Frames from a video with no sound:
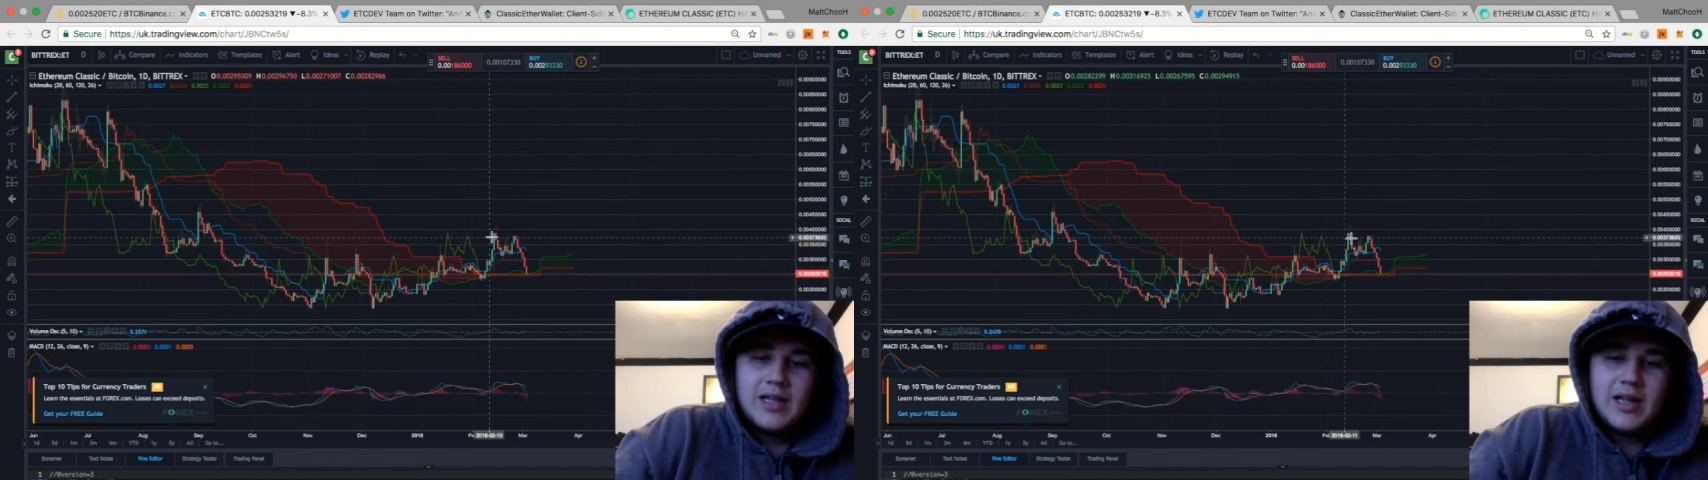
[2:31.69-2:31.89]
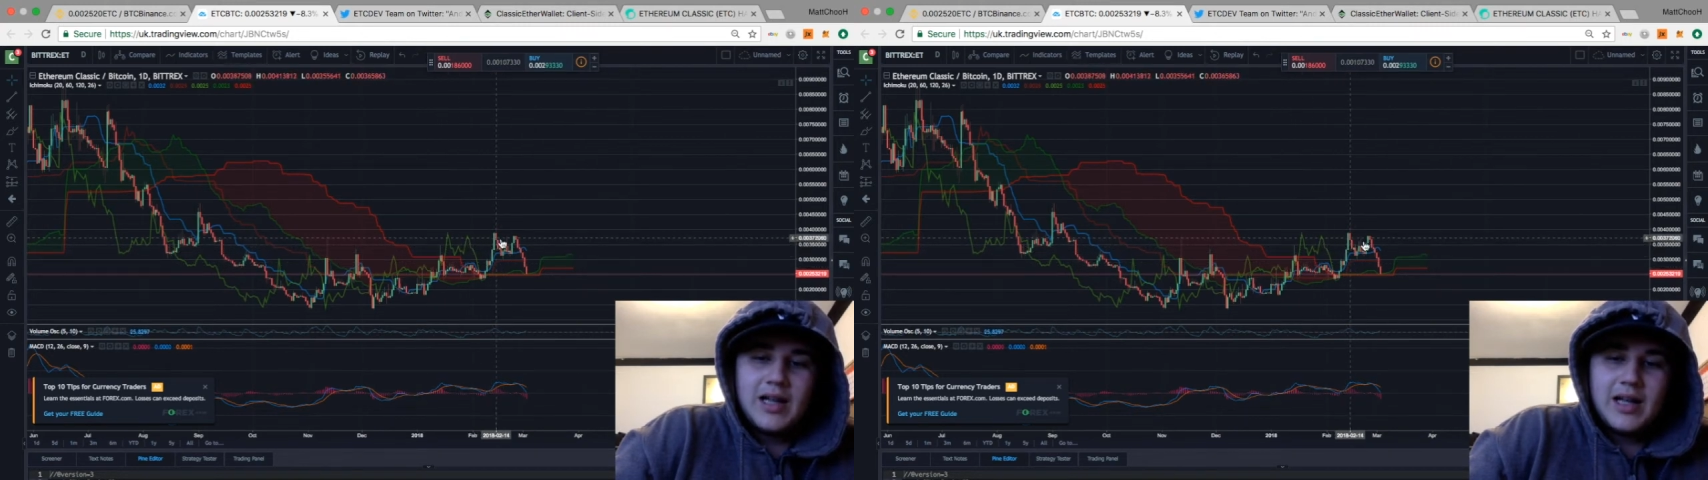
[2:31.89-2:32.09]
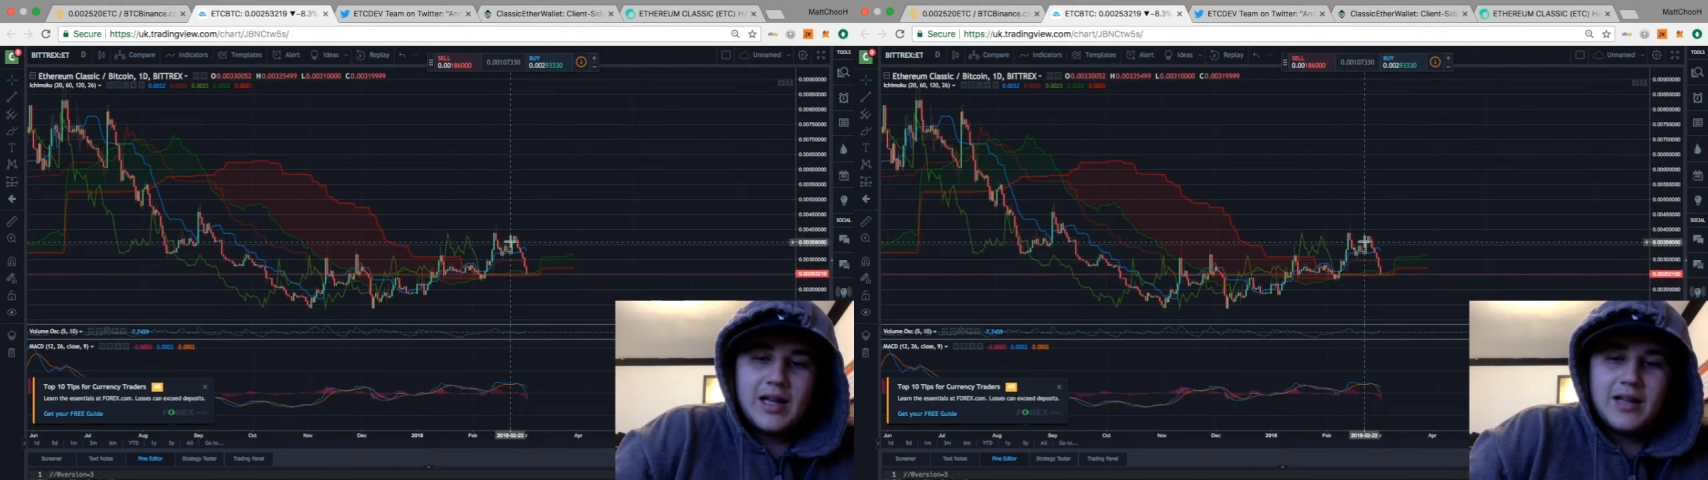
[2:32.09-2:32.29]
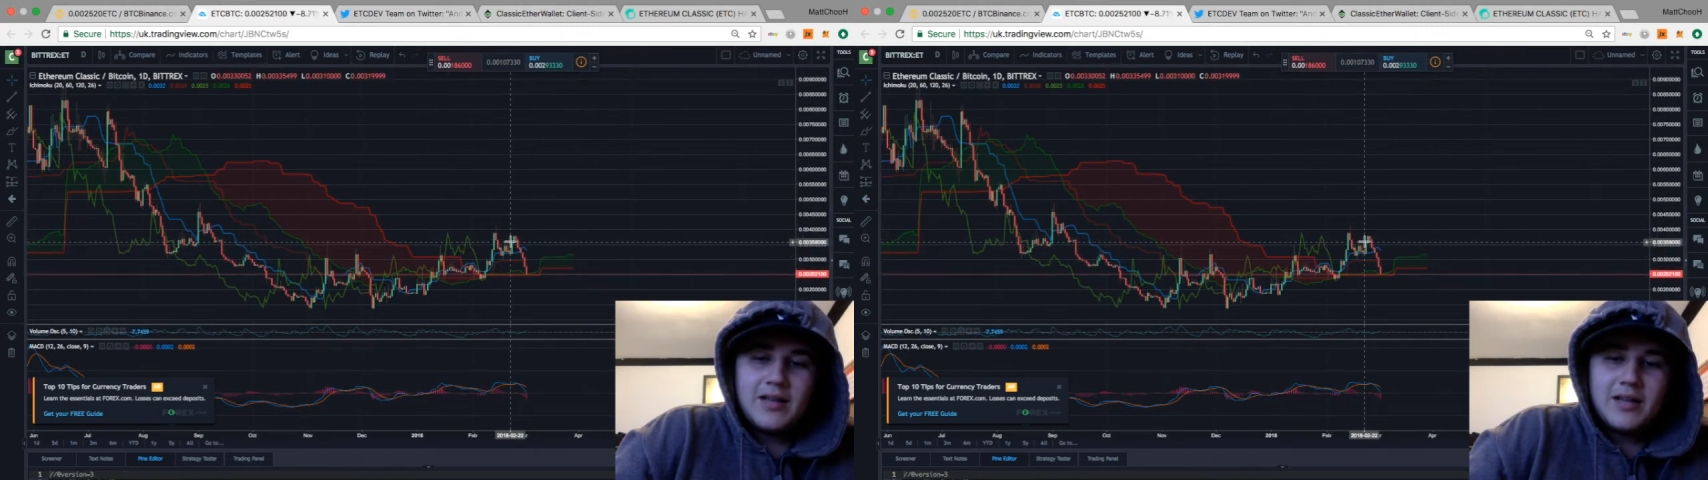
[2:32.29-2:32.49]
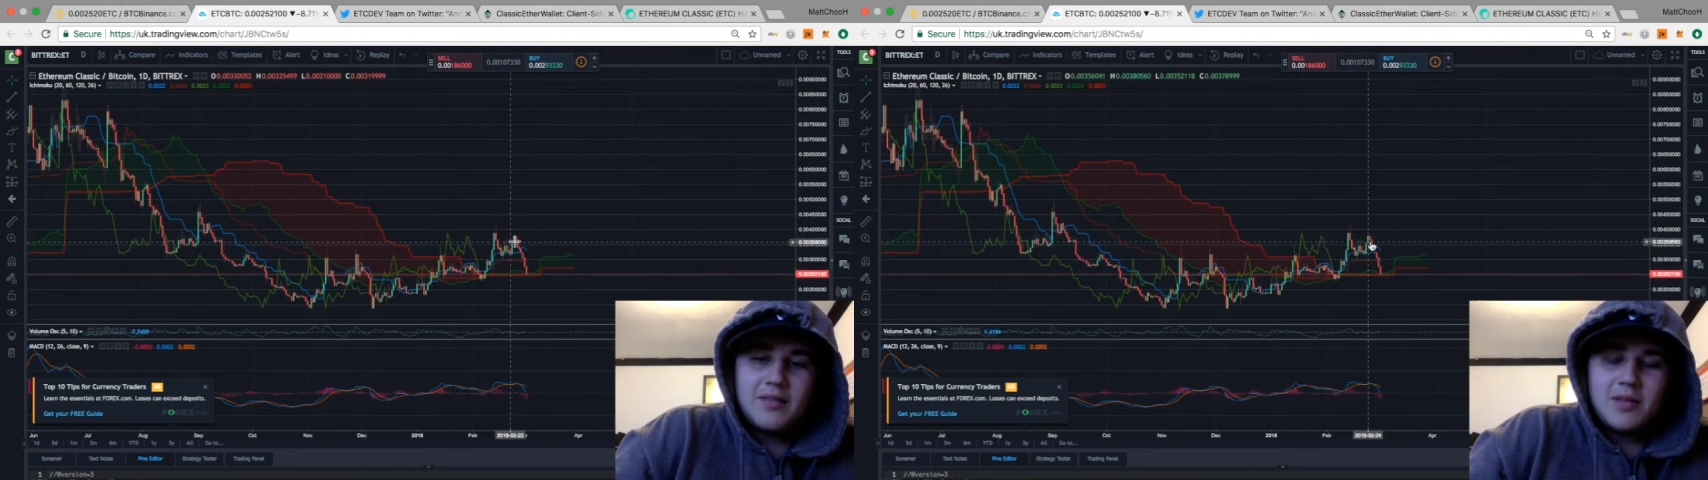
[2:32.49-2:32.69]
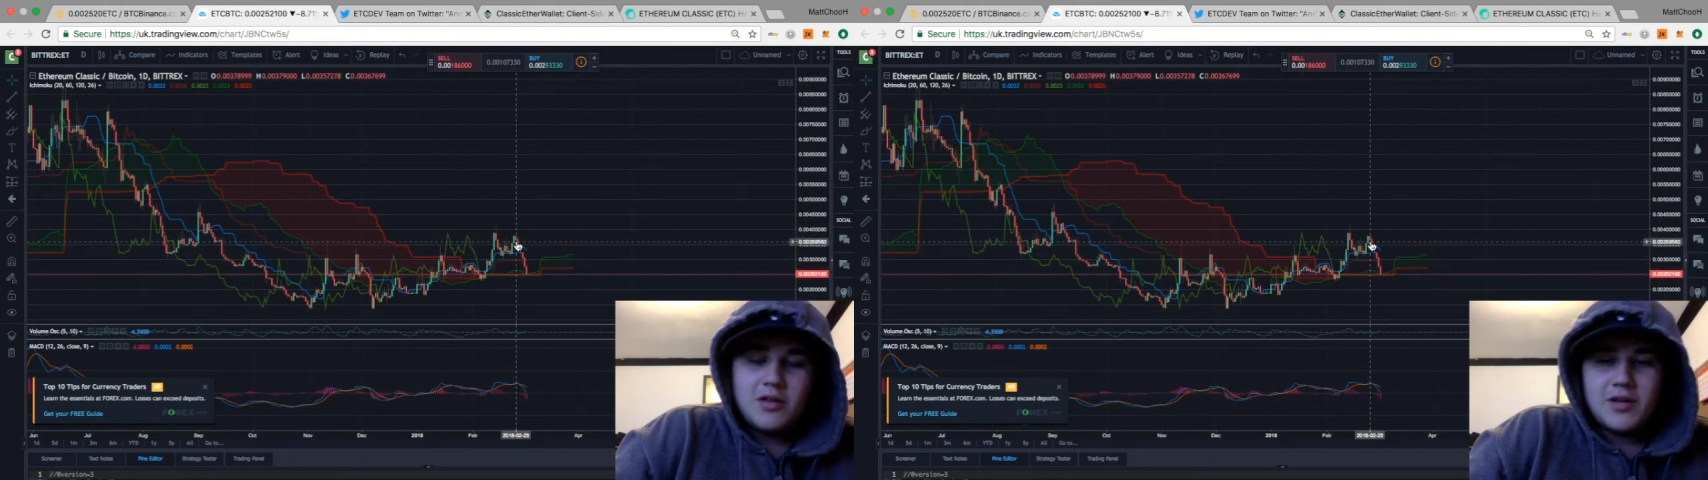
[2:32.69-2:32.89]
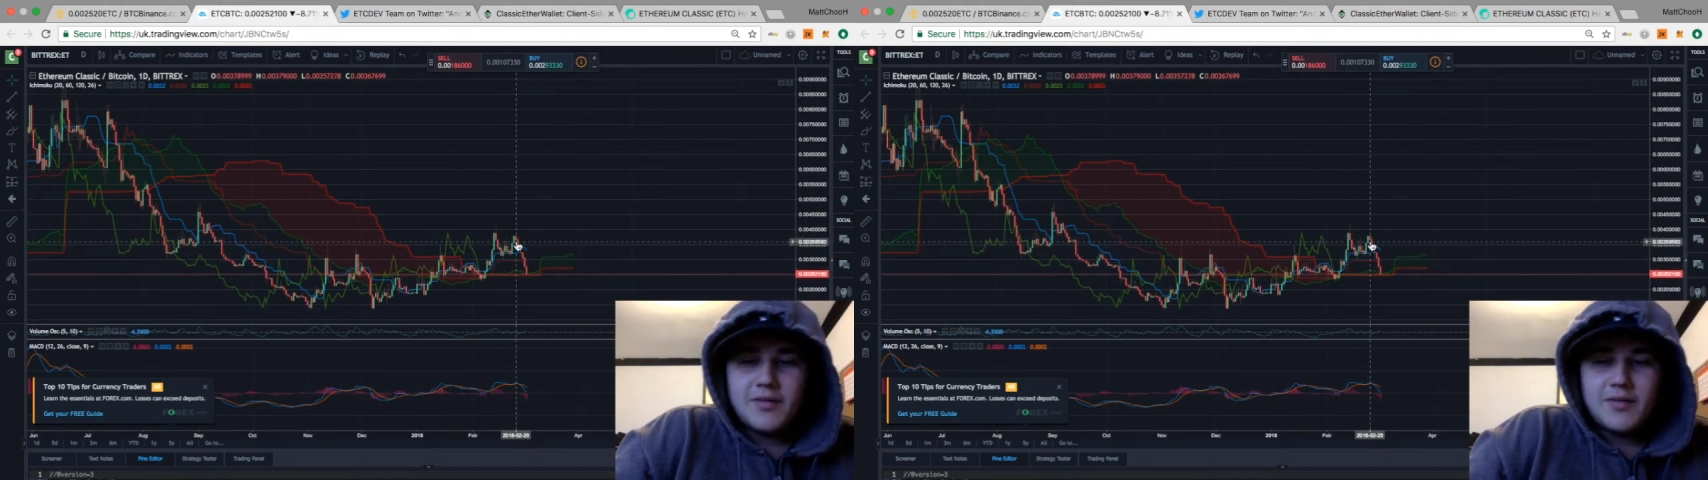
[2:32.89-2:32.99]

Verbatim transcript: and in Bitcoin